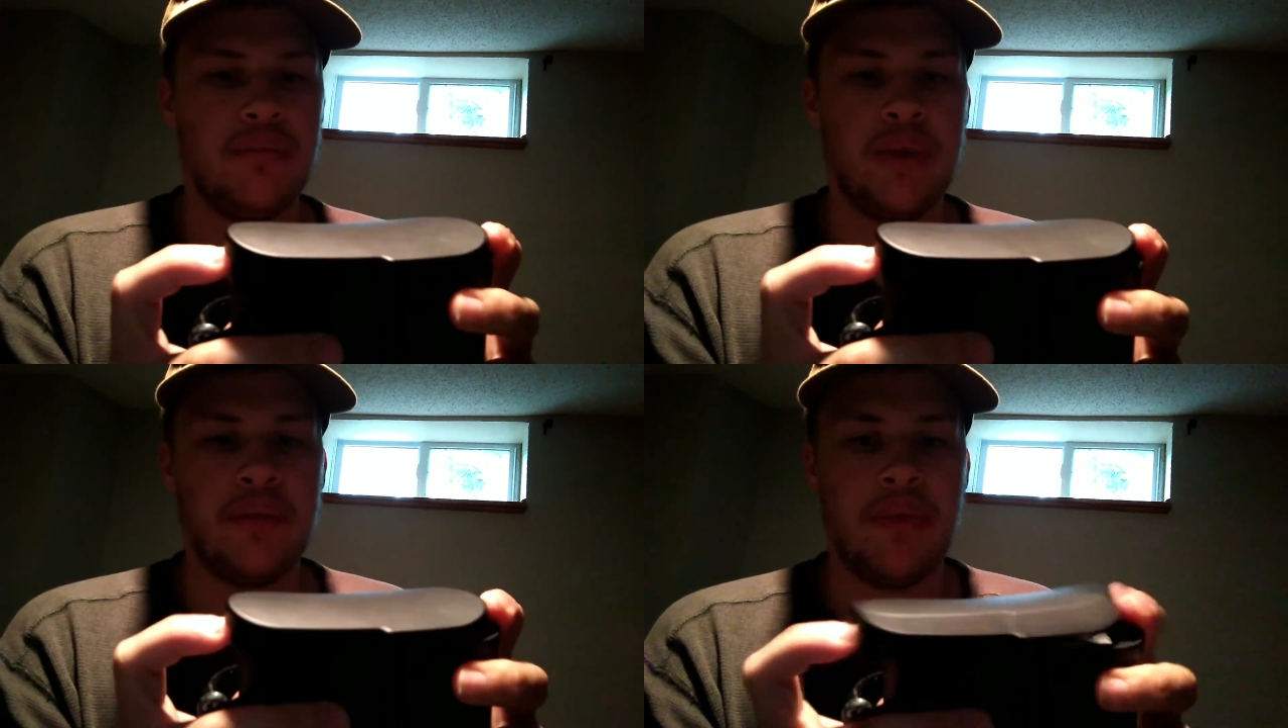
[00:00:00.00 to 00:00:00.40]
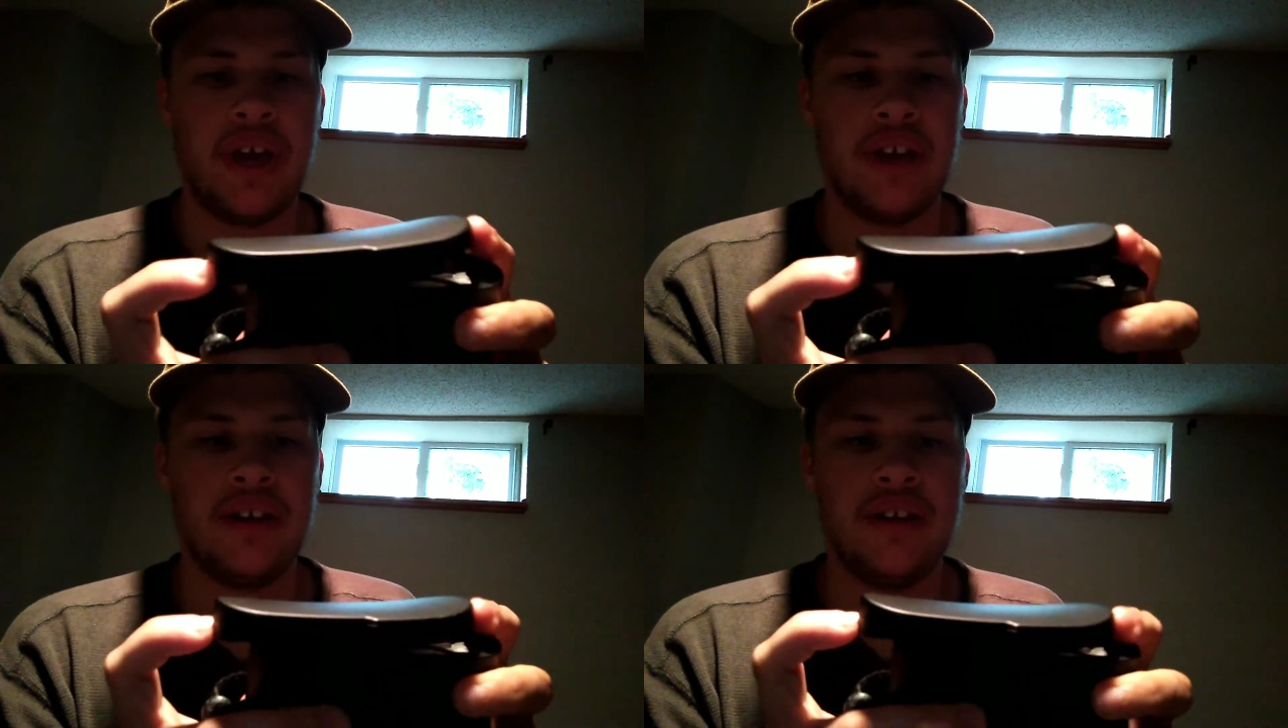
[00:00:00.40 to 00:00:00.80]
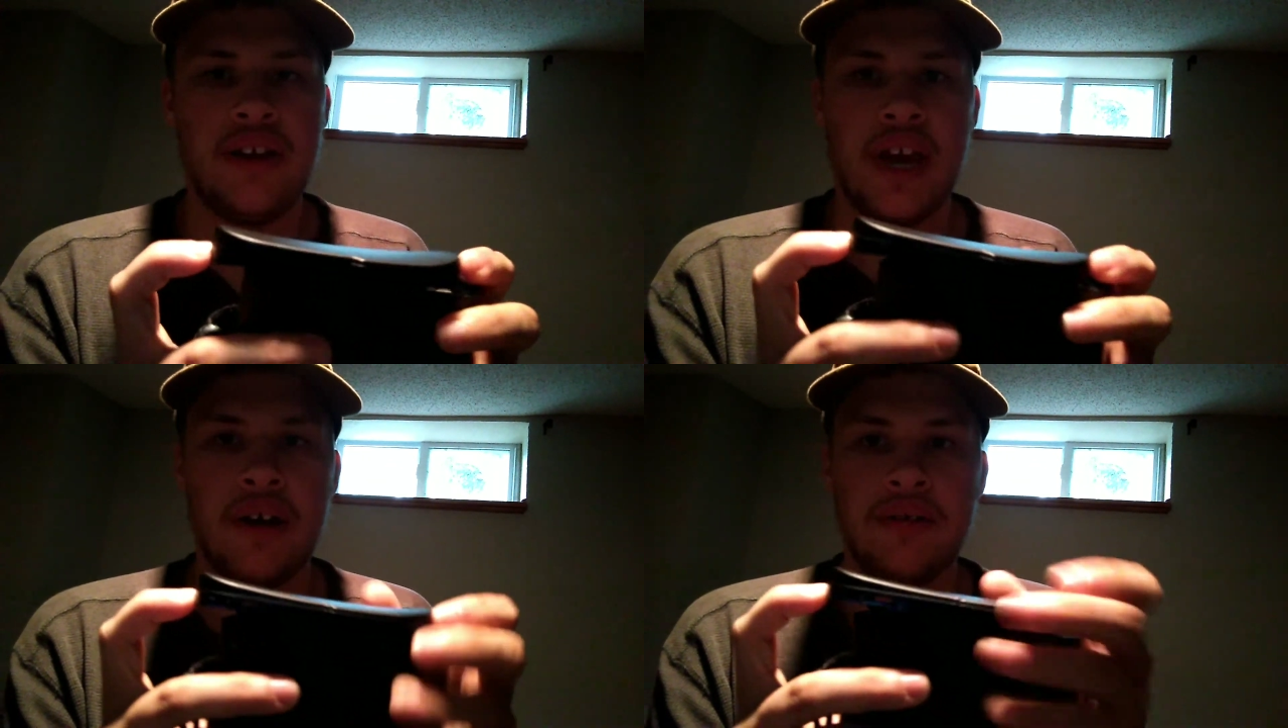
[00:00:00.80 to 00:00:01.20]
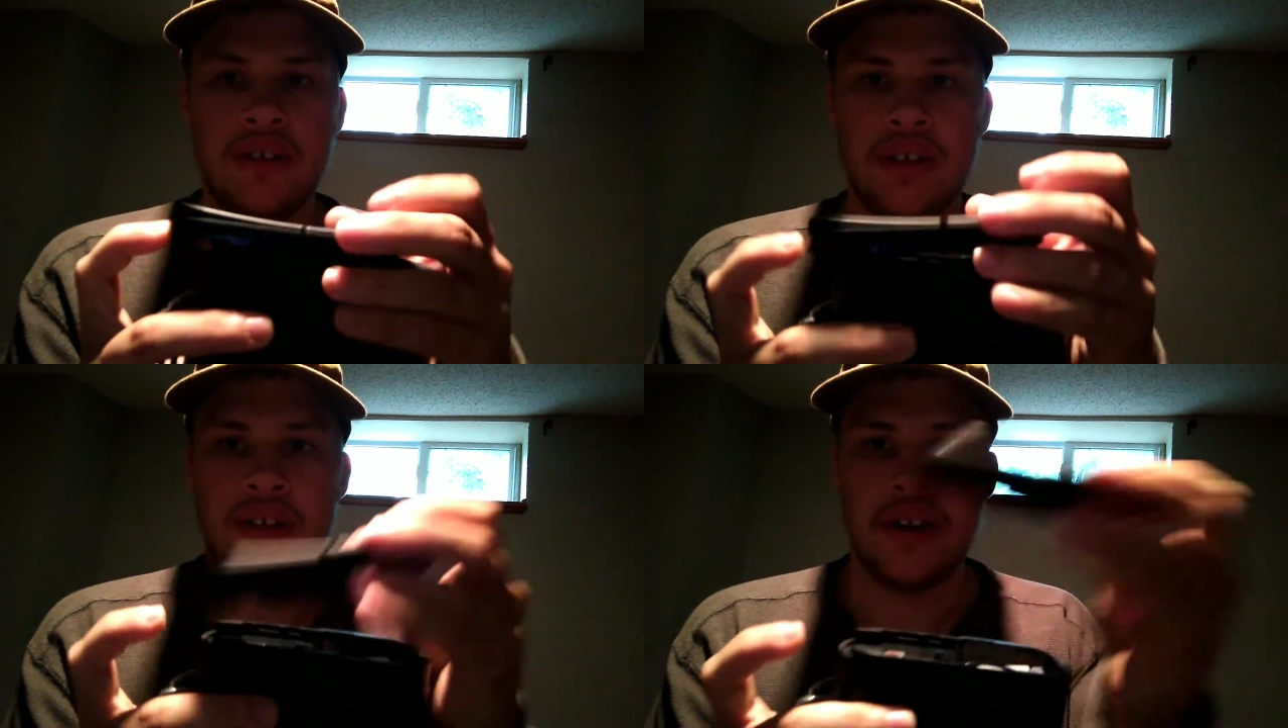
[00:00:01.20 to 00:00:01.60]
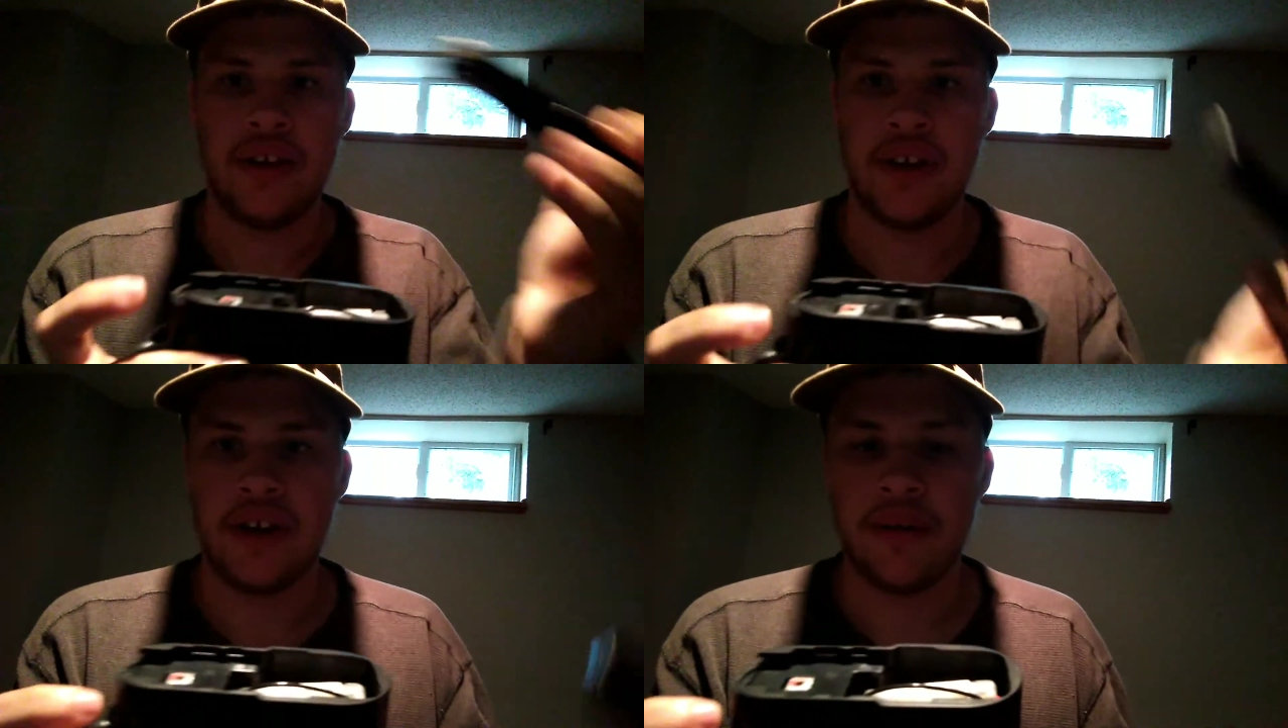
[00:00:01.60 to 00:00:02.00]
butt pad down, and there
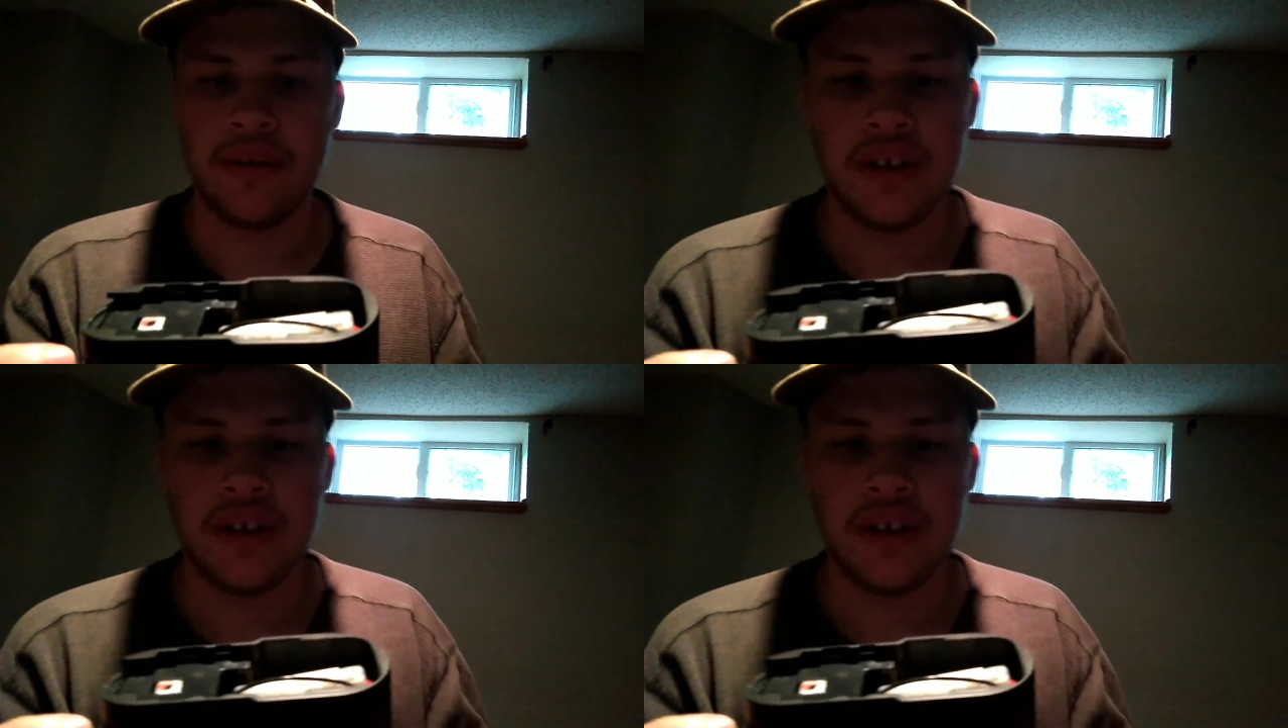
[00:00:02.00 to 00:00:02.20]
you go.